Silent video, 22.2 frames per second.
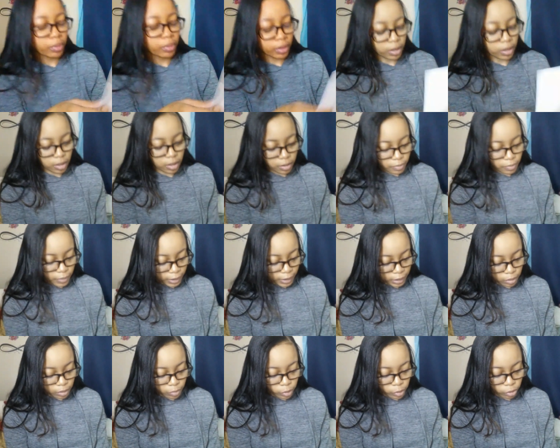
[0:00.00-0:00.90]
But um,
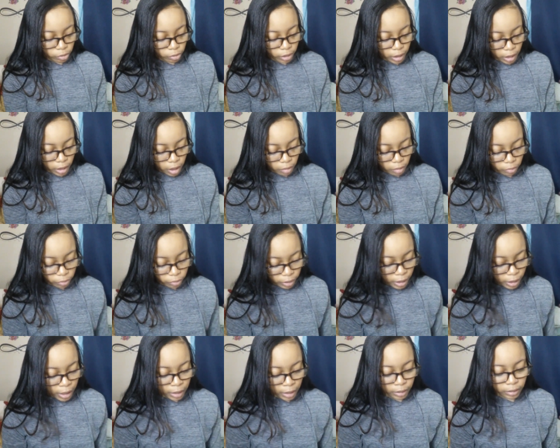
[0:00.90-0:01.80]
it's a middle grade novel
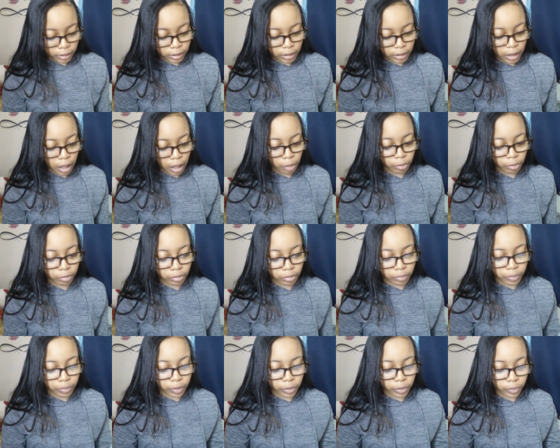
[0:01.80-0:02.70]
that I said I would
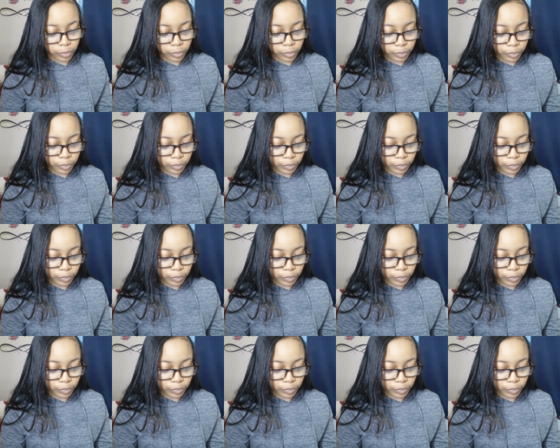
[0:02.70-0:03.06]
review.